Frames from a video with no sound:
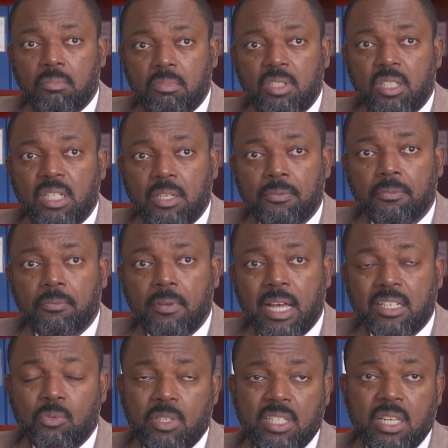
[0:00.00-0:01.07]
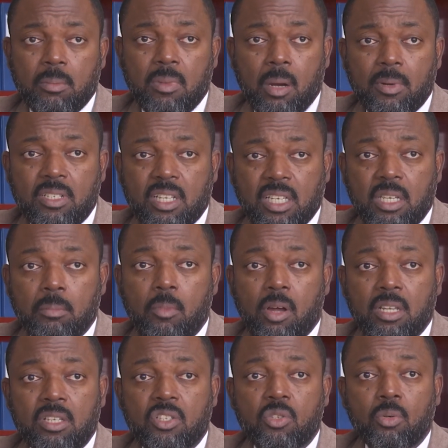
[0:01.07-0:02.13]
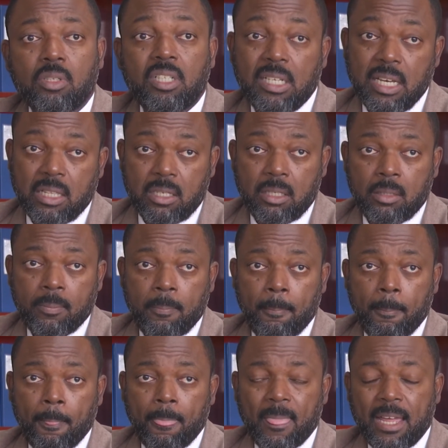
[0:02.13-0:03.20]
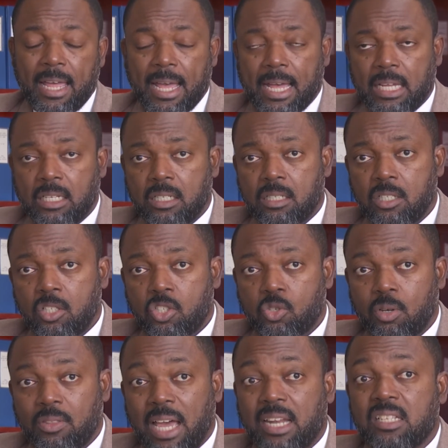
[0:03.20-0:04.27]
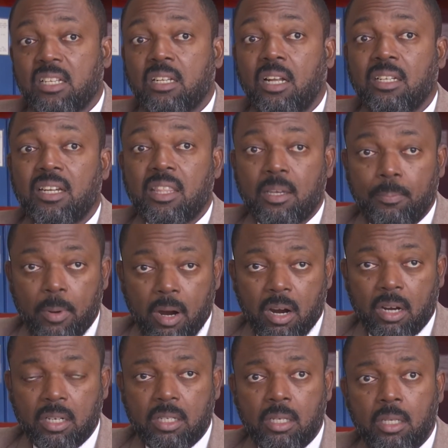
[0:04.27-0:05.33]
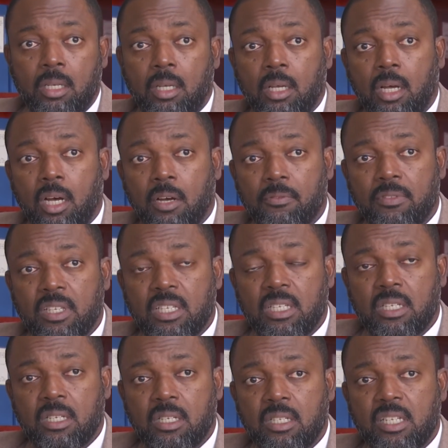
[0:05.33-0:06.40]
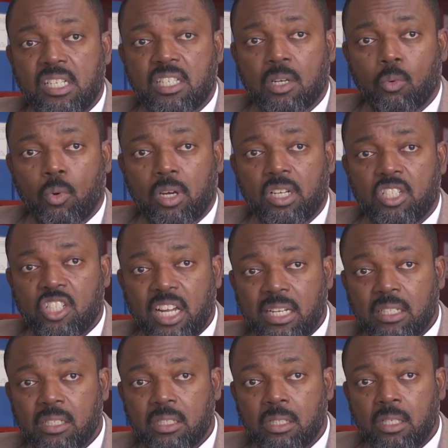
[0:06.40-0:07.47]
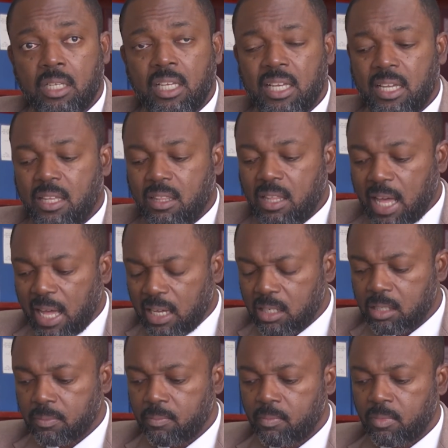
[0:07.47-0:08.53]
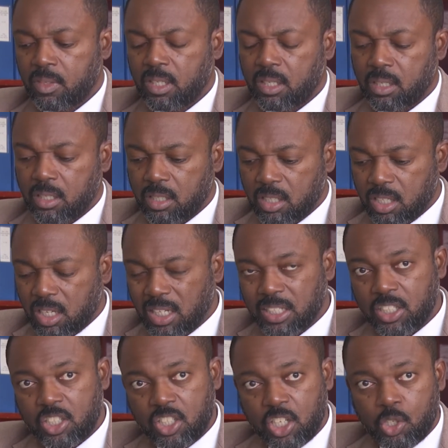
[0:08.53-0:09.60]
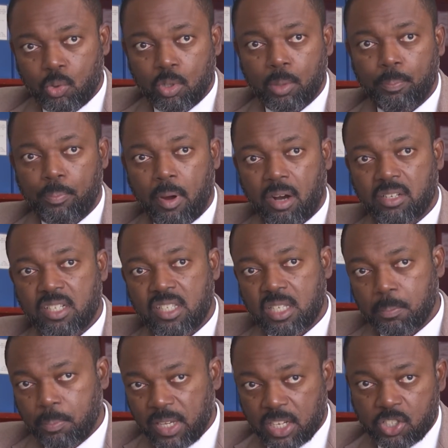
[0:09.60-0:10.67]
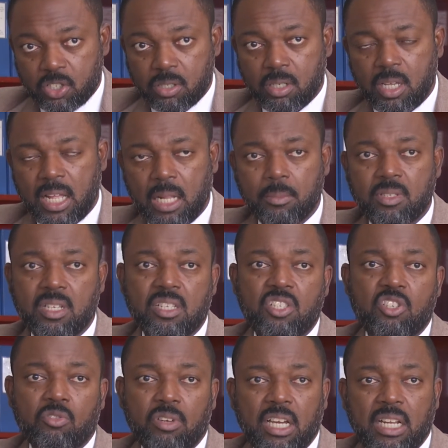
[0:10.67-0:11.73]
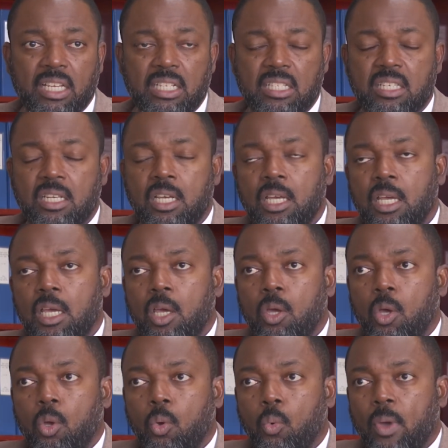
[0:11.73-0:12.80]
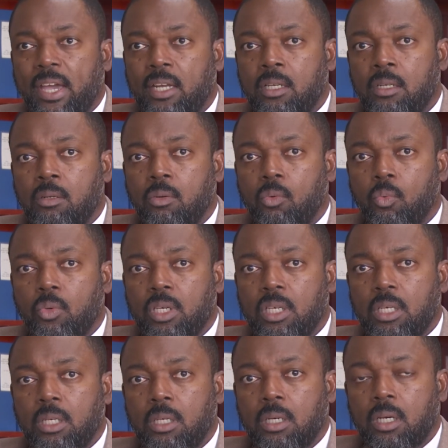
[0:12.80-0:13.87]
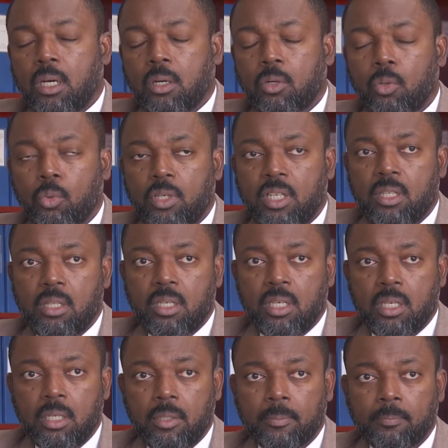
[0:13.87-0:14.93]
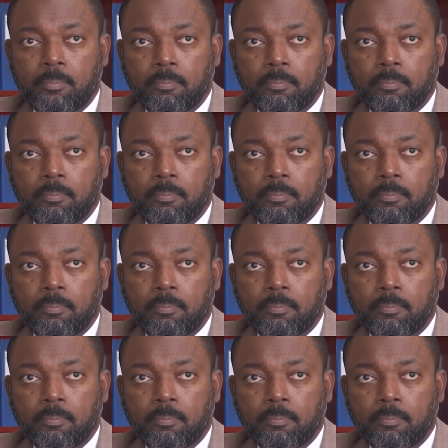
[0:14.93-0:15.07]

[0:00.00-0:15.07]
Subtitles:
live, as we say in Barbados, to keep body and soul together. And so that is another part of the decent work agenda that continual participation helps us to realize. When we concluded the